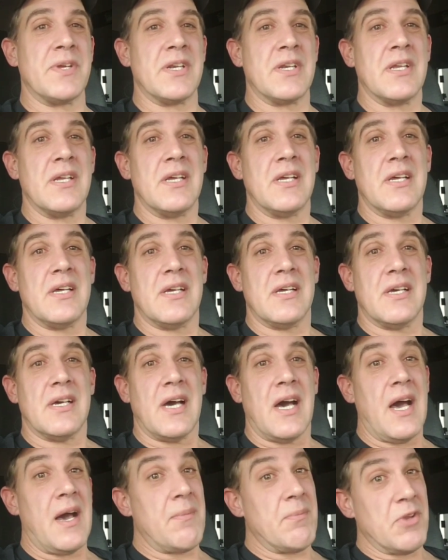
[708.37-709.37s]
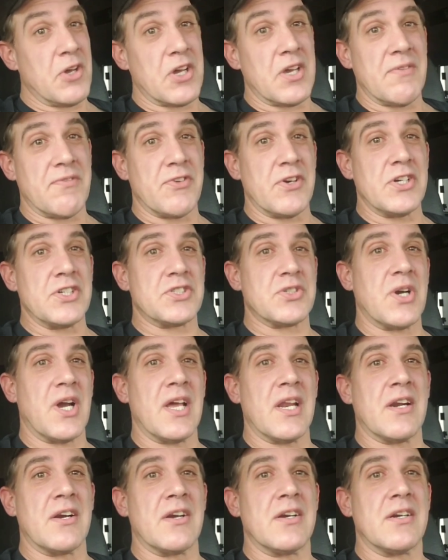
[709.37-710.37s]
And I'm looking for a
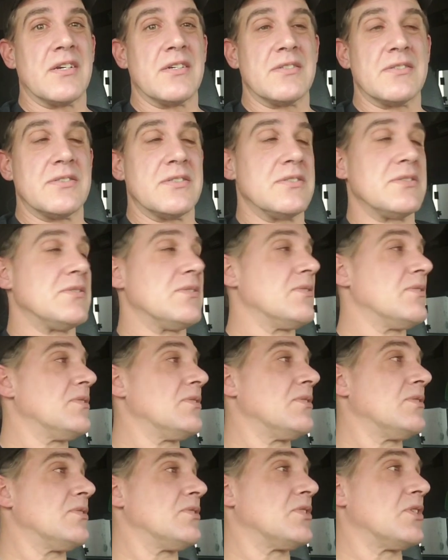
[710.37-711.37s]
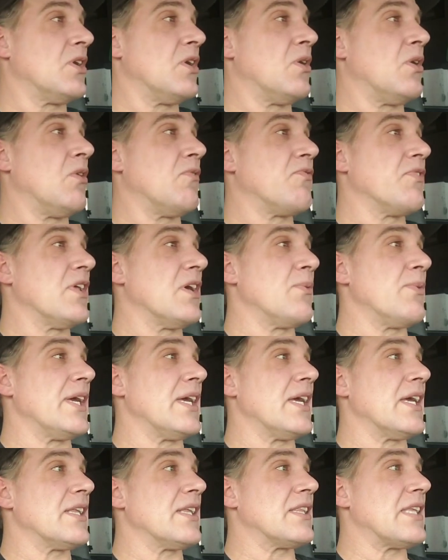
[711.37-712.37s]
trailer. So hopefully
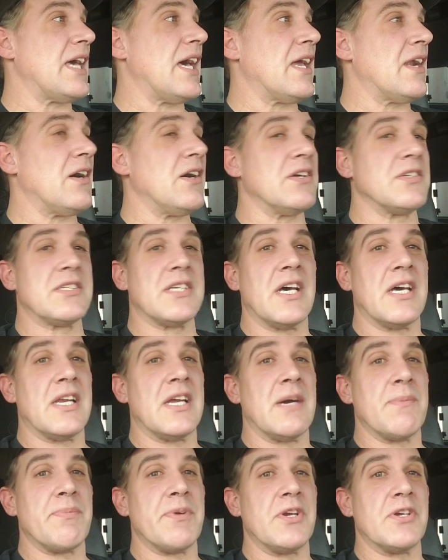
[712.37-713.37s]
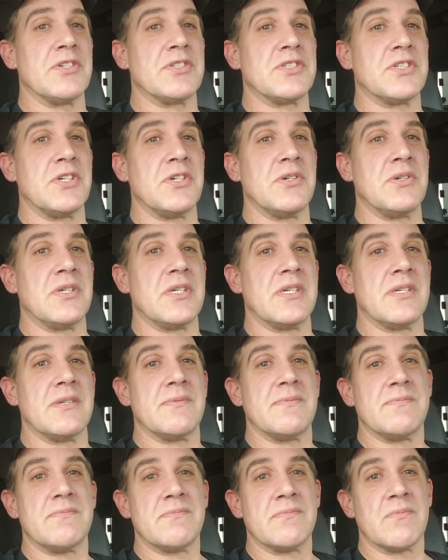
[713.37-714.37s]
we can get that all done up here soon.
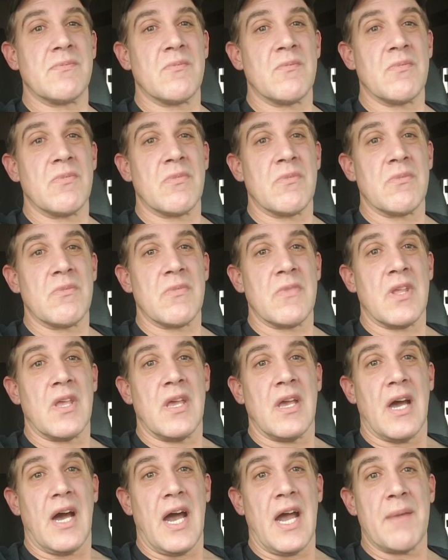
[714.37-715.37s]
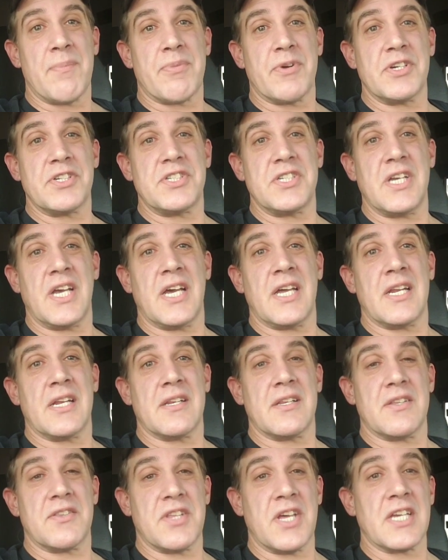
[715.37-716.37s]
And I appreciate
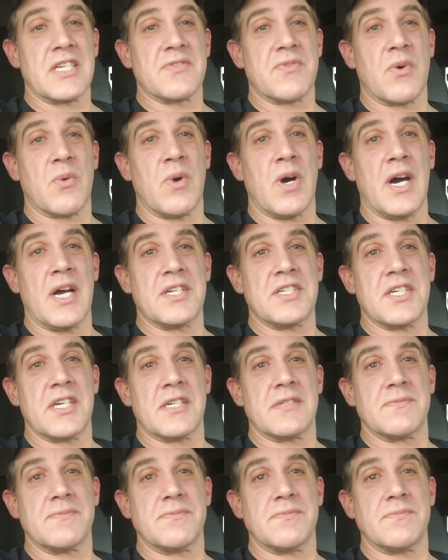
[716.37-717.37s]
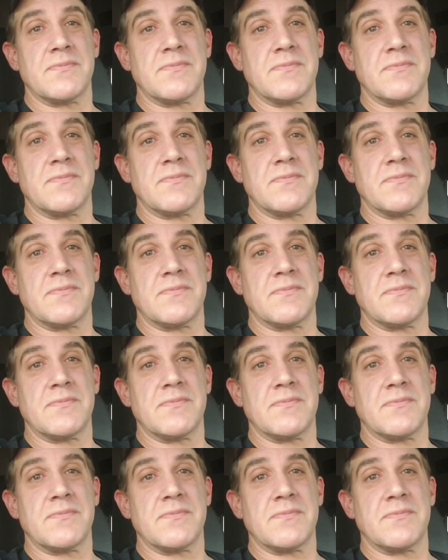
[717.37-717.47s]
it. Thanks for watching.